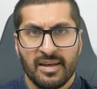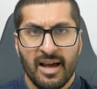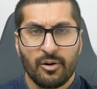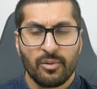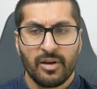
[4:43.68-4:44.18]

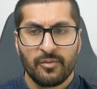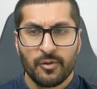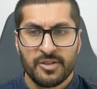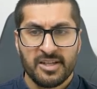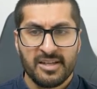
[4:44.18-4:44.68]
Now,
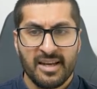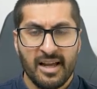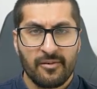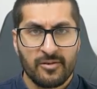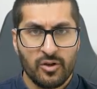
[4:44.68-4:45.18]
if you didn't
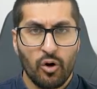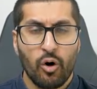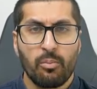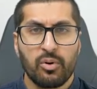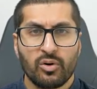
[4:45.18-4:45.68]
have a
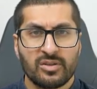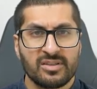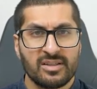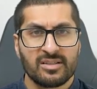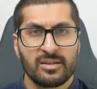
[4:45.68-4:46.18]
Zoho Books
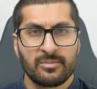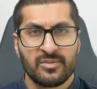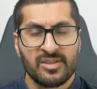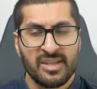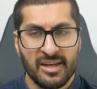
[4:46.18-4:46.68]

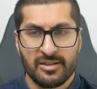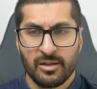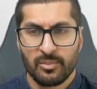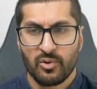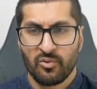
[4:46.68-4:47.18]
system set
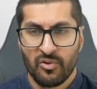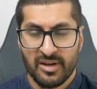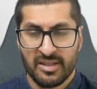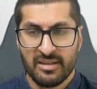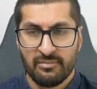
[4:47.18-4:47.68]
up
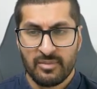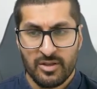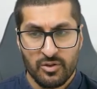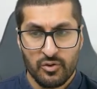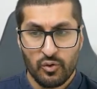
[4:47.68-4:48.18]
already,
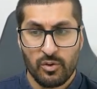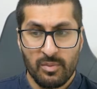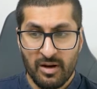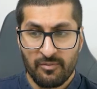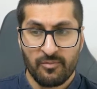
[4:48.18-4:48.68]
as you saw
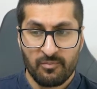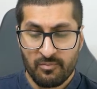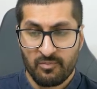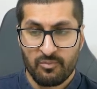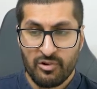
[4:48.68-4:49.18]
my
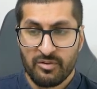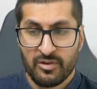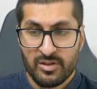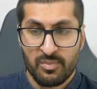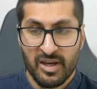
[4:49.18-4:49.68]

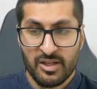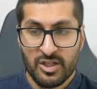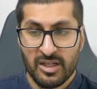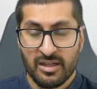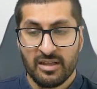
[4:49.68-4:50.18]
previous
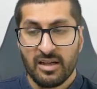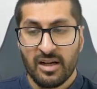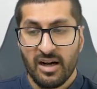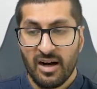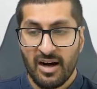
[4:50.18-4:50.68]
page here,
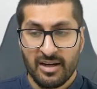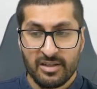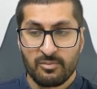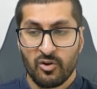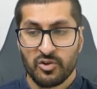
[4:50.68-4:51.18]

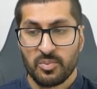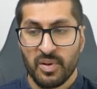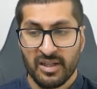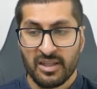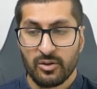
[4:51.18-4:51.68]
I got to
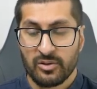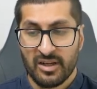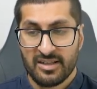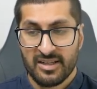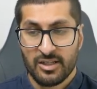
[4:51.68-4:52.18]
pick the
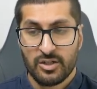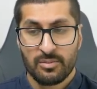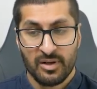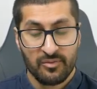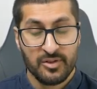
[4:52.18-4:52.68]

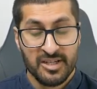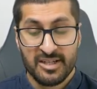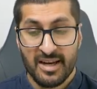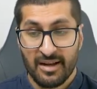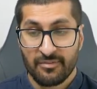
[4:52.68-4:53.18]
organization, but if you
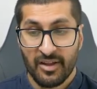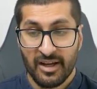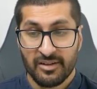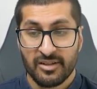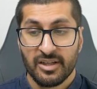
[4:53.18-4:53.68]
didn't have
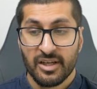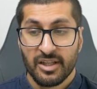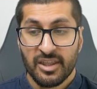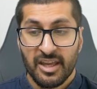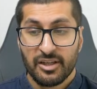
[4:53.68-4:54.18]
that,
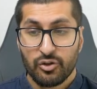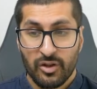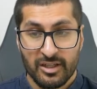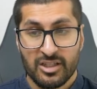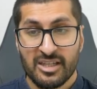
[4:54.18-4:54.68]
then
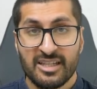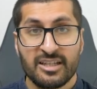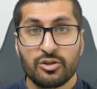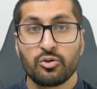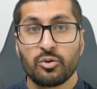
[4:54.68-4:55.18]
you'll actually
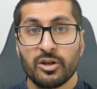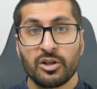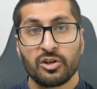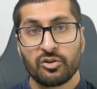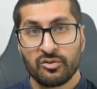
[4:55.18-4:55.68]
need to
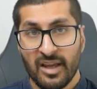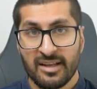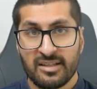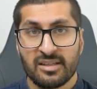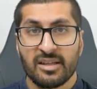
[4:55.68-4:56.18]

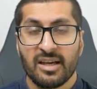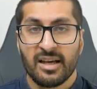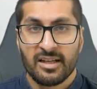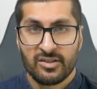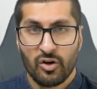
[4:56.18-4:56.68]
create
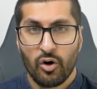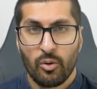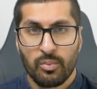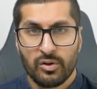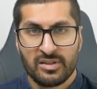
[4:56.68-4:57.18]
a
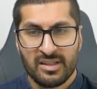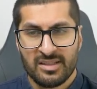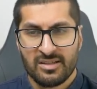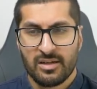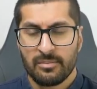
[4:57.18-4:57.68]
Zoho Books
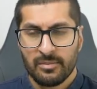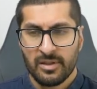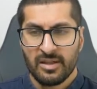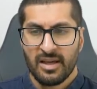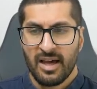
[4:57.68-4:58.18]

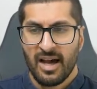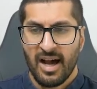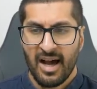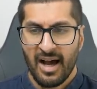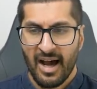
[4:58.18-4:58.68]
system
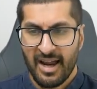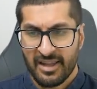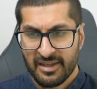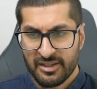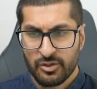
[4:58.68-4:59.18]

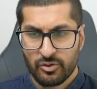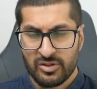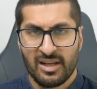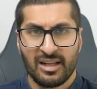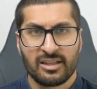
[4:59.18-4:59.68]
and you'll
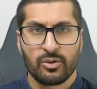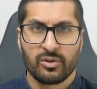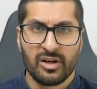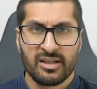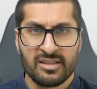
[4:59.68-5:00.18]
select the
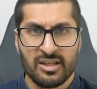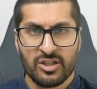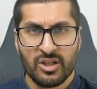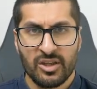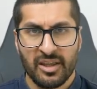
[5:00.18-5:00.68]

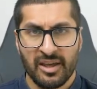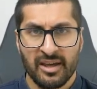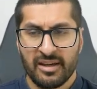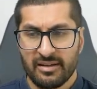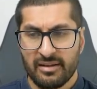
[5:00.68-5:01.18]
organization
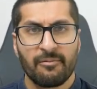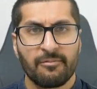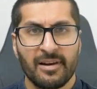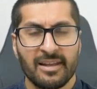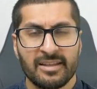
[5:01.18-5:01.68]
there,
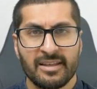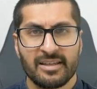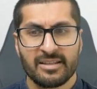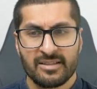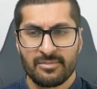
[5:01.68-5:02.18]
fill in
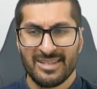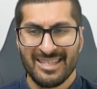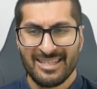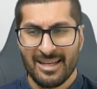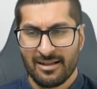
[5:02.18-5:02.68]
some
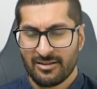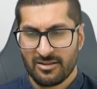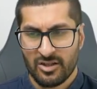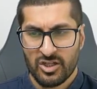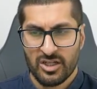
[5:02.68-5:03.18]

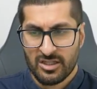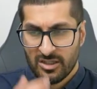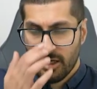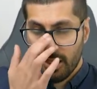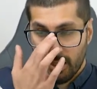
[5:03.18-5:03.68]
details such
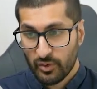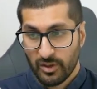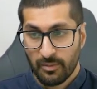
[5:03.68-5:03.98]
as your